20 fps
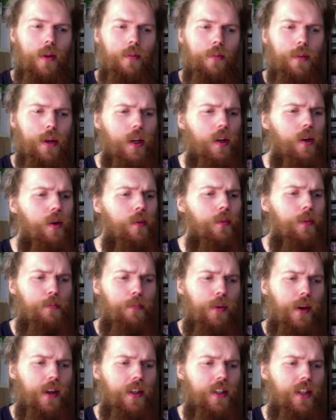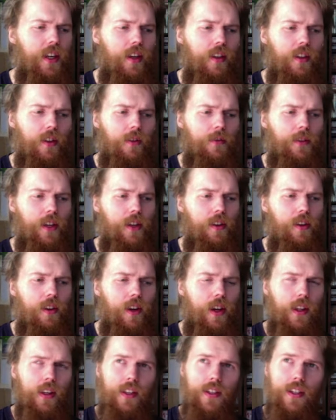become the president of the
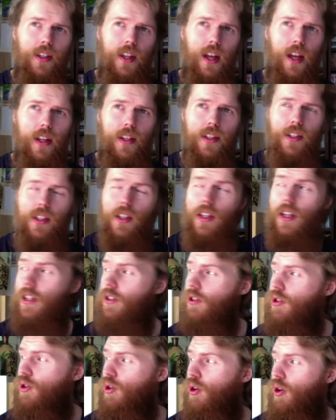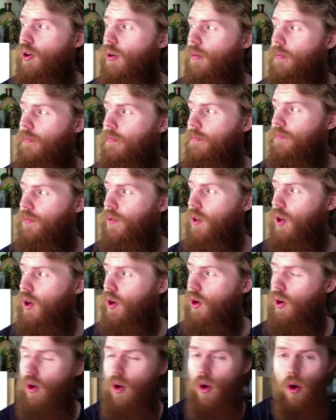United States than to
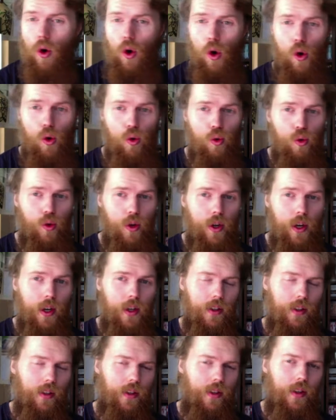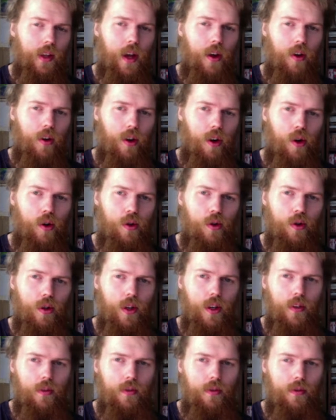own their own,
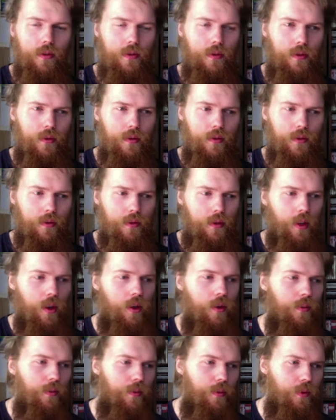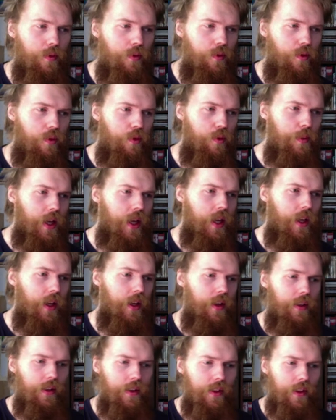or to
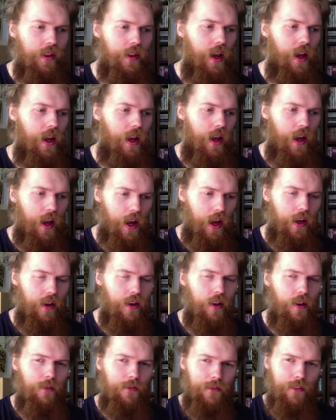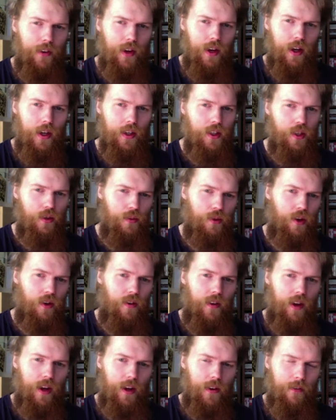be the head of some sort
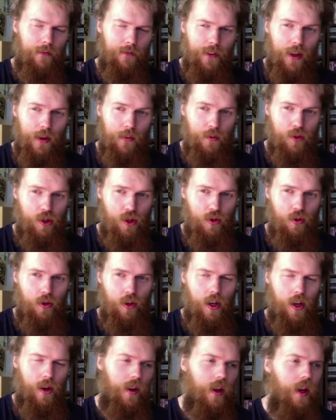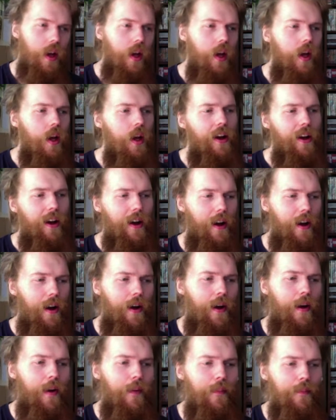of a film studio.
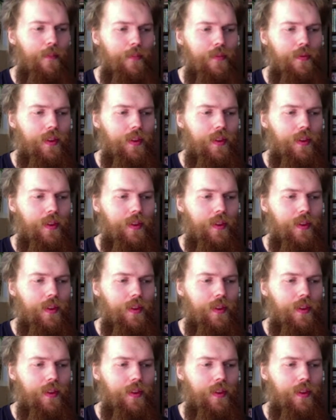Now,